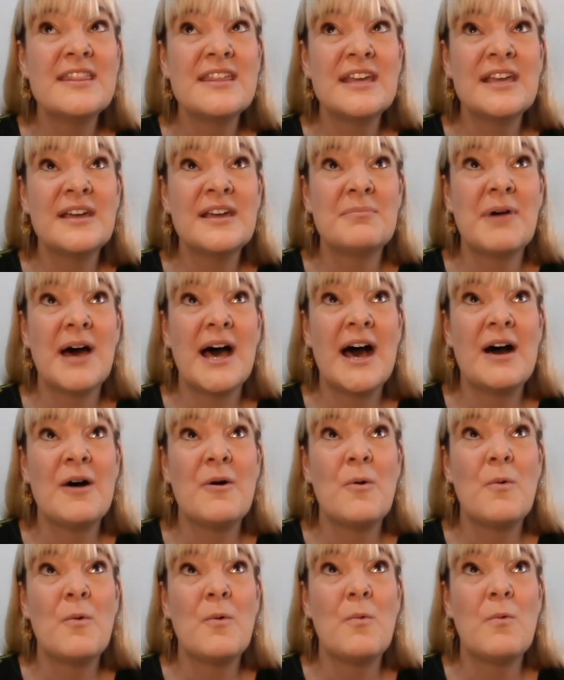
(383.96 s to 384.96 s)
think
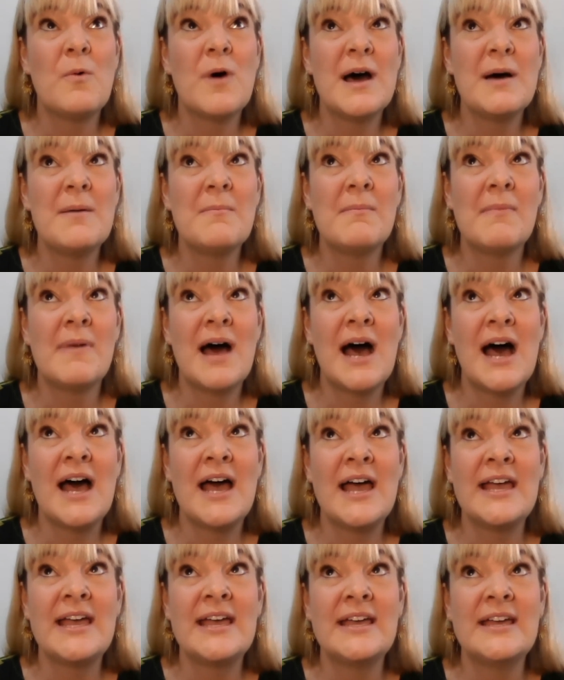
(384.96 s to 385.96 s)
about what
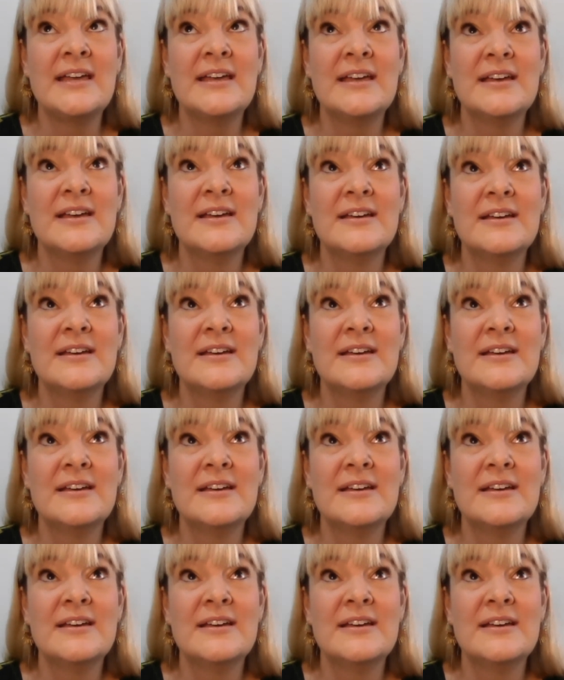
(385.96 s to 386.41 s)
my